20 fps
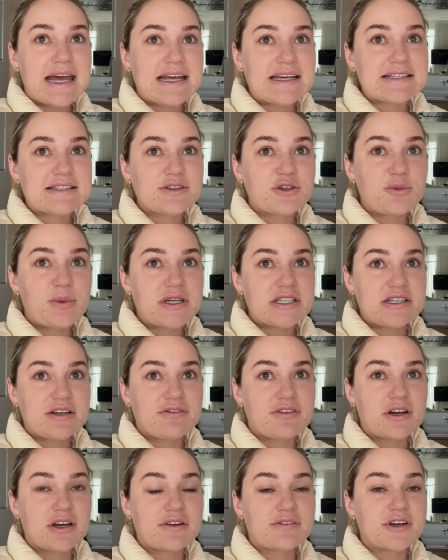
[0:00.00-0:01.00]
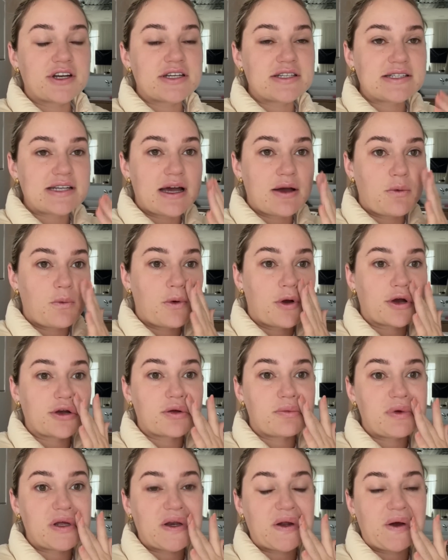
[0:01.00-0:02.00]
is a little bit different. I'm going to start work a
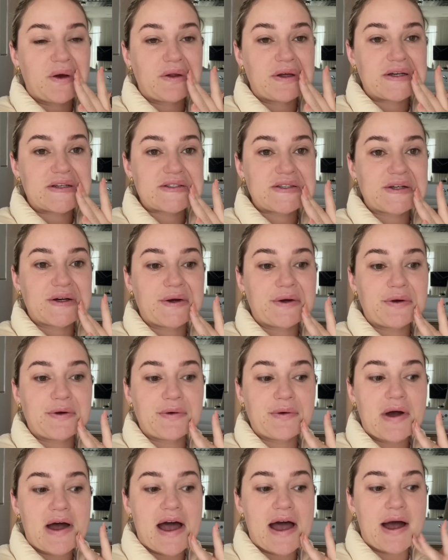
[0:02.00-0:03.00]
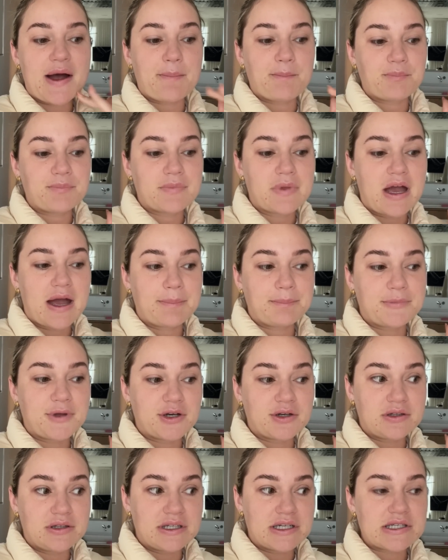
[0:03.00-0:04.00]
bit early, so I'm going
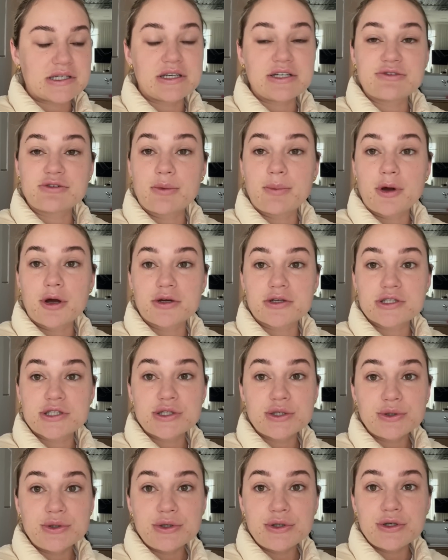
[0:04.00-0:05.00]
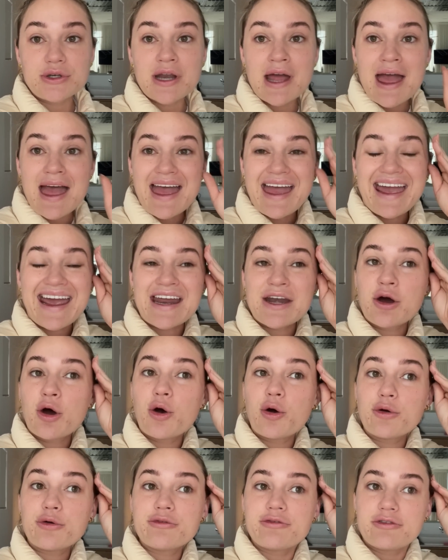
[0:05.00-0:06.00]
to literally drop her soon and
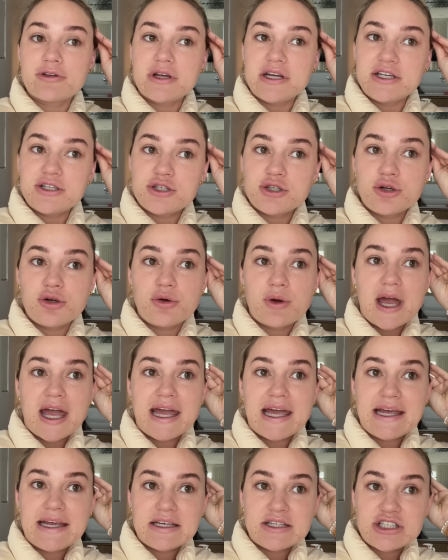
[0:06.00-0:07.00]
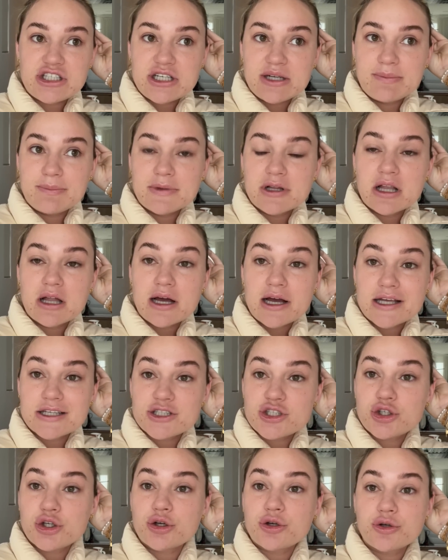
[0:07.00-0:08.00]
hopefully do a gym class
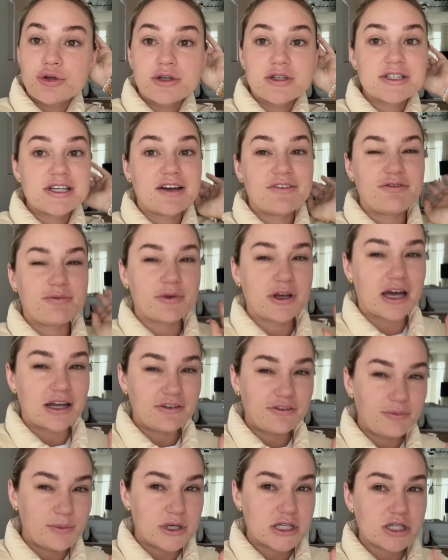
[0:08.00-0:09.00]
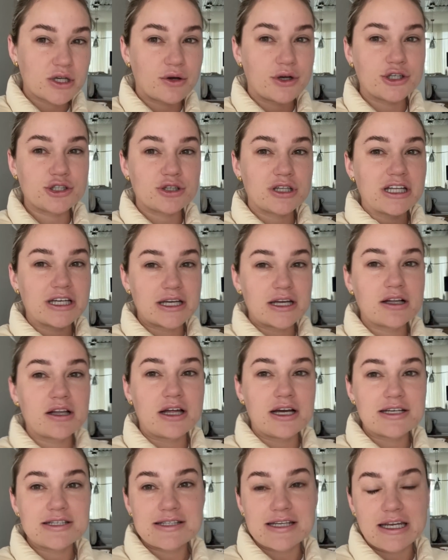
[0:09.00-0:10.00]
too, because I've kind of missed going to like a
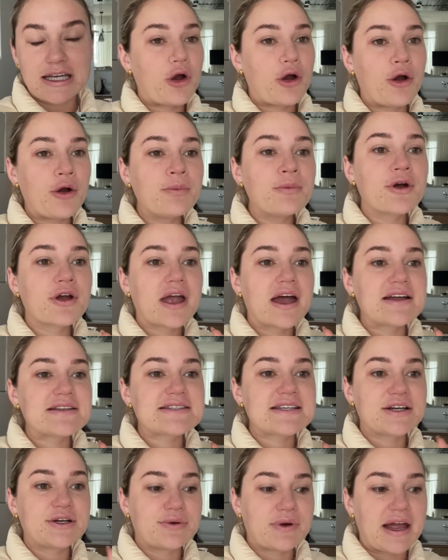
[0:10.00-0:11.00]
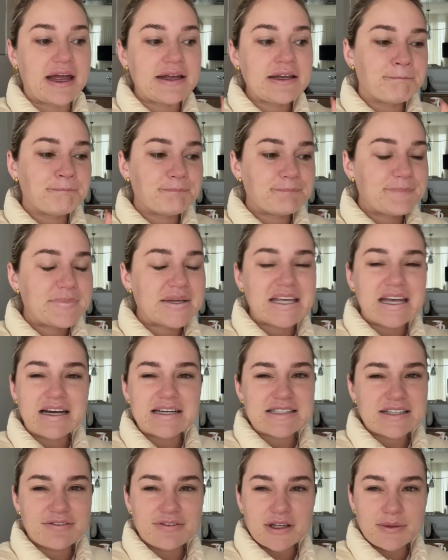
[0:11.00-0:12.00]
class setting. Home workouts are great, but yeah, I
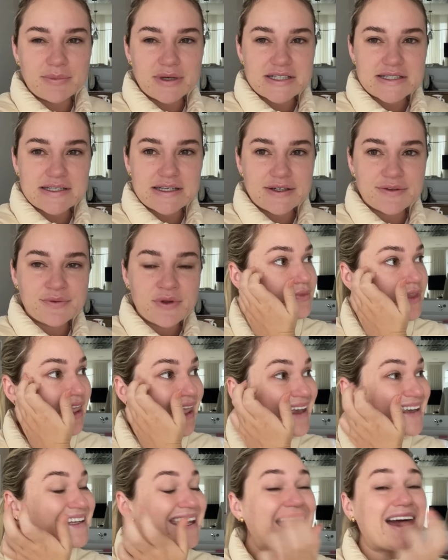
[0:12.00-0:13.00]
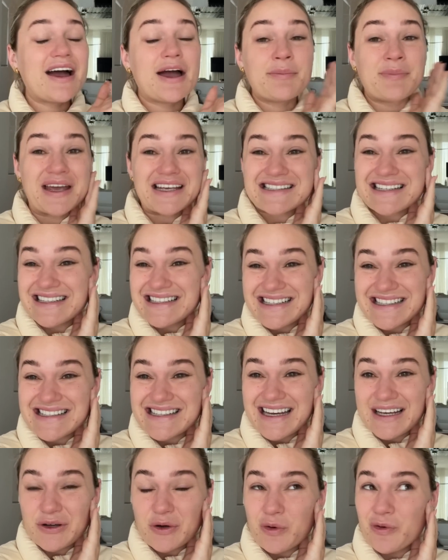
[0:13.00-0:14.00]
definitely miss it. Yeah, I'm basically just
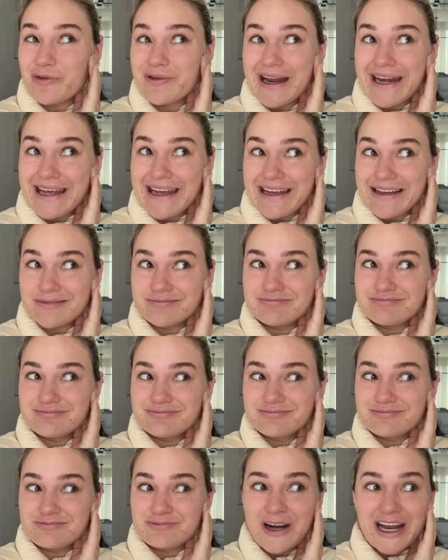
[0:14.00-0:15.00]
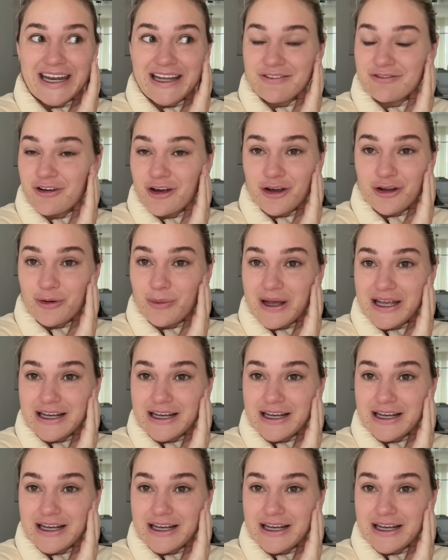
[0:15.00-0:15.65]
like already waiting for her to wake